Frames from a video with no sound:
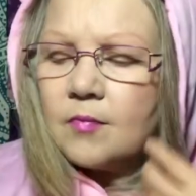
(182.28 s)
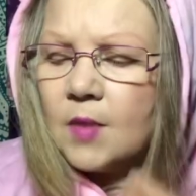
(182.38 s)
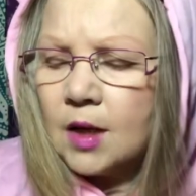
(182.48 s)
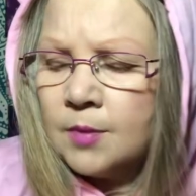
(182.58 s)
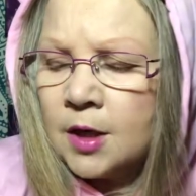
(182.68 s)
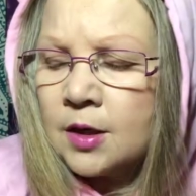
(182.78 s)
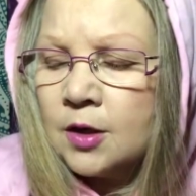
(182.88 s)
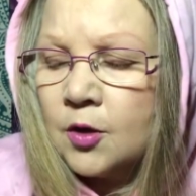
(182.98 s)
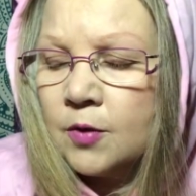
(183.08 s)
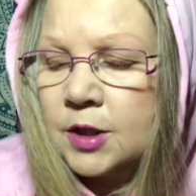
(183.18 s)
not going to
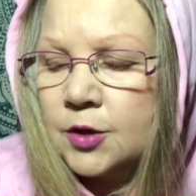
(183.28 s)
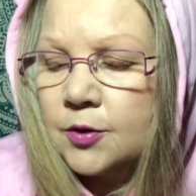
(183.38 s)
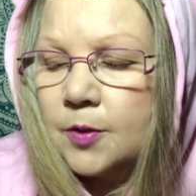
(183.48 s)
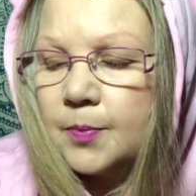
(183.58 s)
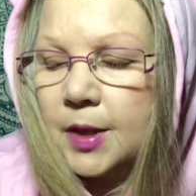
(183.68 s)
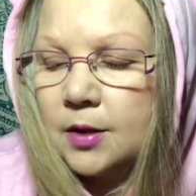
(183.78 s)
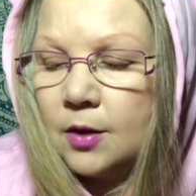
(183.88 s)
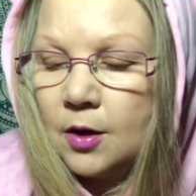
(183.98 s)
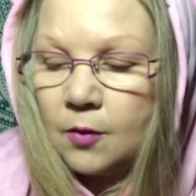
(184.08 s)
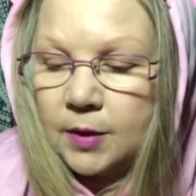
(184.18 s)
go into a big
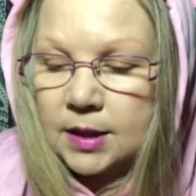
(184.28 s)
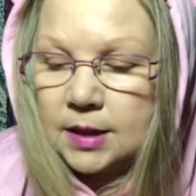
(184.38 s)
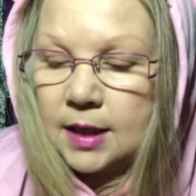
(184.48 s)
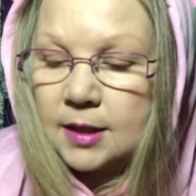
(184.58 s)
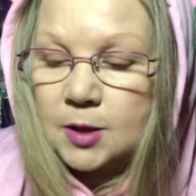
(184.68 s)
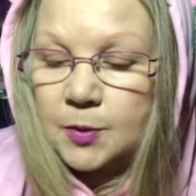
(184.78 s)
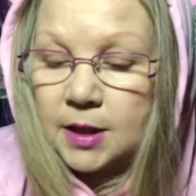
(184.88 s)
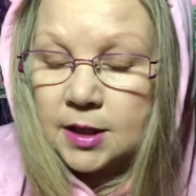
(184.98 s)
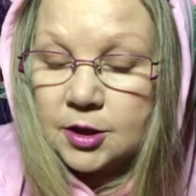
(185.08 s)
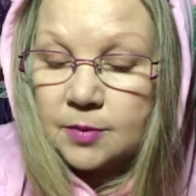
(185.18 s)
long-winded
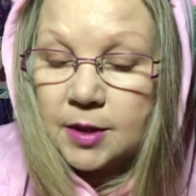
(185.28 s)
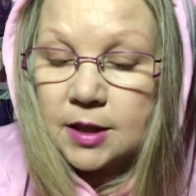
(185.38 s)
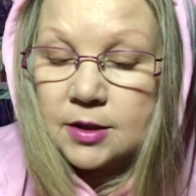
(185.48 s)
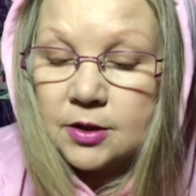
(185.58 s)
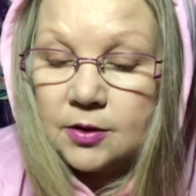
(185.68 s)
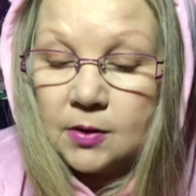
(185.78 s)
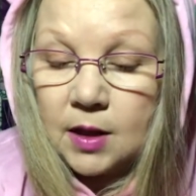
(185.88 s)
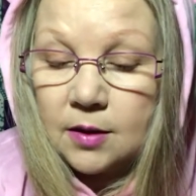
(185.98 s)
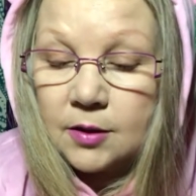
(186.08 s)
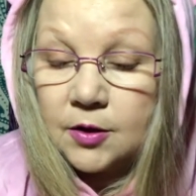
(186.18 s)
explanation because you
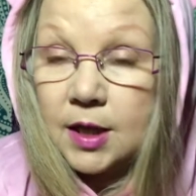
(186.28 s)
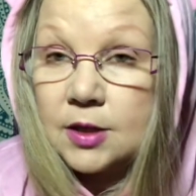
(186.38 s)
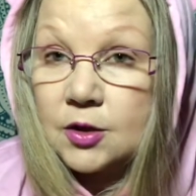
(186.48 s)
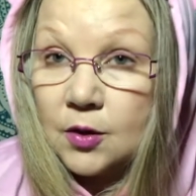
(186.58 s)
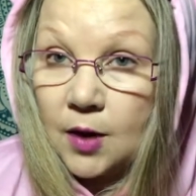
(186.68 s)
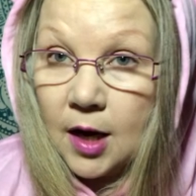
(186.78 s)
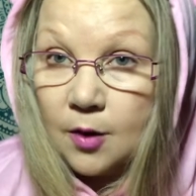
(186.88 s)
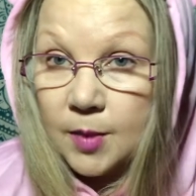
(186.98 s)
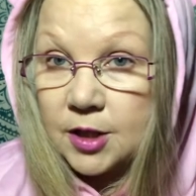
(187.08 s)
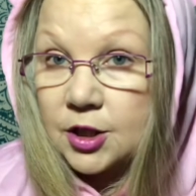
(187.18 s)
know, you guys know
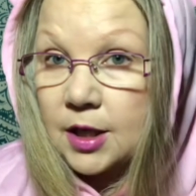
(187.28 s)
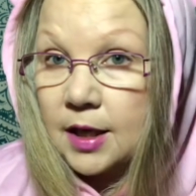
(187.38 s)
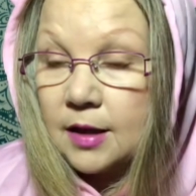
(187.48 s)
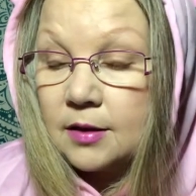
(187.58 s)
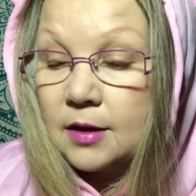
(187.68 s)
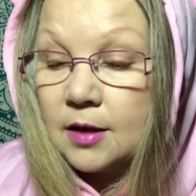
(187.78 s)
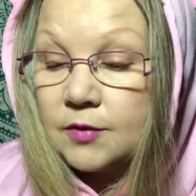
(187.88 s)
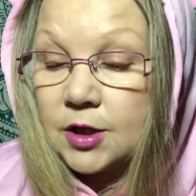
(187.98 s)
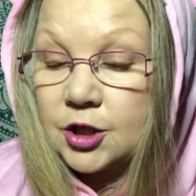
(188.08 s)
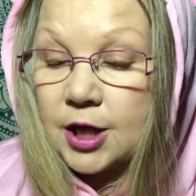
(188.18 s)
how much I
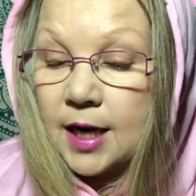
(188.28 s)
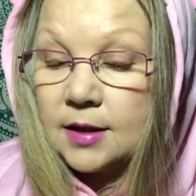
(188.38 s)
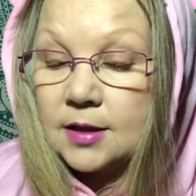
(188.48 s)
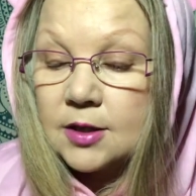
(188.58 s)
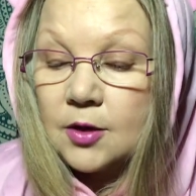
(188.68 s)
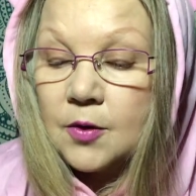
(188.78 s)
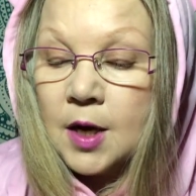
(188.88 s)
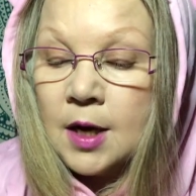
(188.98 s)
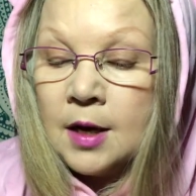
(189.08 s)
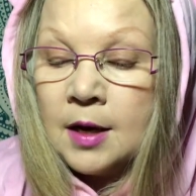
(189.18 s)
love to chat. So,
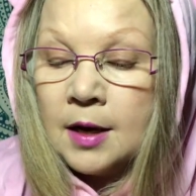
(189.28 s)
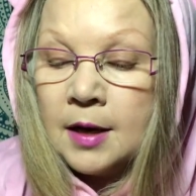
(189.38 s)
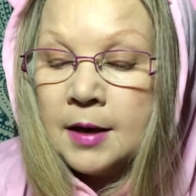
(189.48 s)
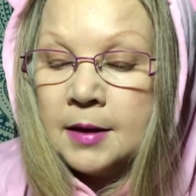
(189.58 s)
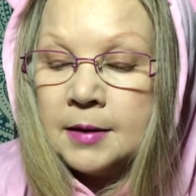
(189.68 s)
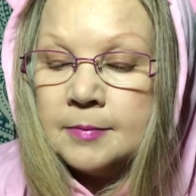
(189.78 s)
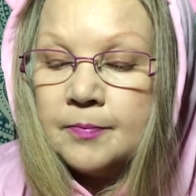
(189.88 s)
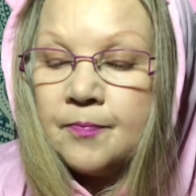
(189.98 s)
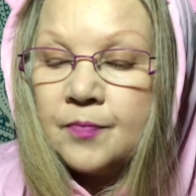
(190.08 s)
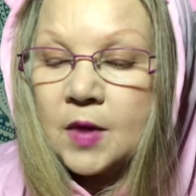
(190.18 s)

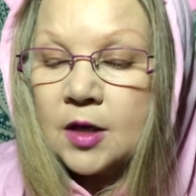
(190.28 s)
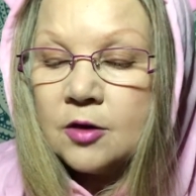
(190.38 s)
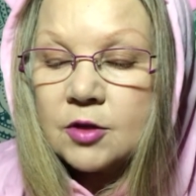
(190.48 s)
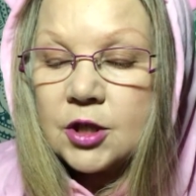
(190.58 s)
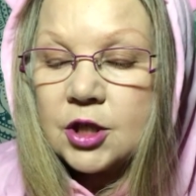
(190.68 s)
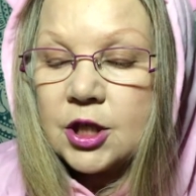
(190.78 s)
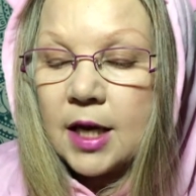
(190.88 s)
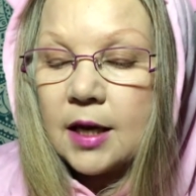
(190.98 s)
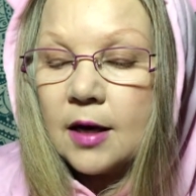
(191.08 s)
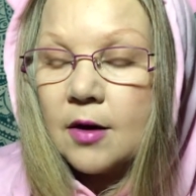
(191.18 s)
you know, just
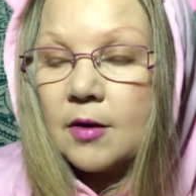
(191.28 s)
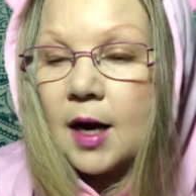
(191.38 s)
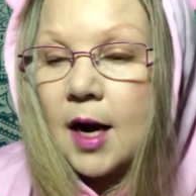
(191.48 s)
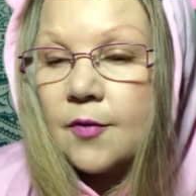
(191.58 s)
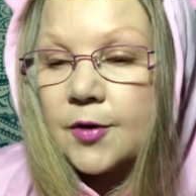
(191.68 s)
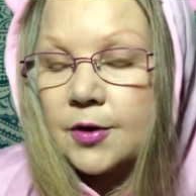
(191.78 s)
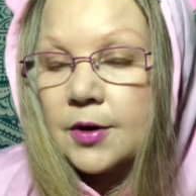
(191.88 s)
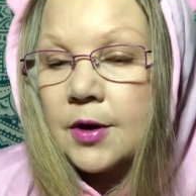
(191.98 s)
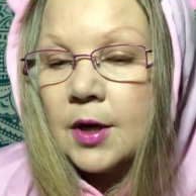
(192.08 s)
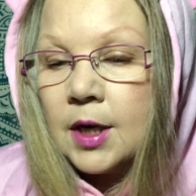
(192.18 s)
check it out after.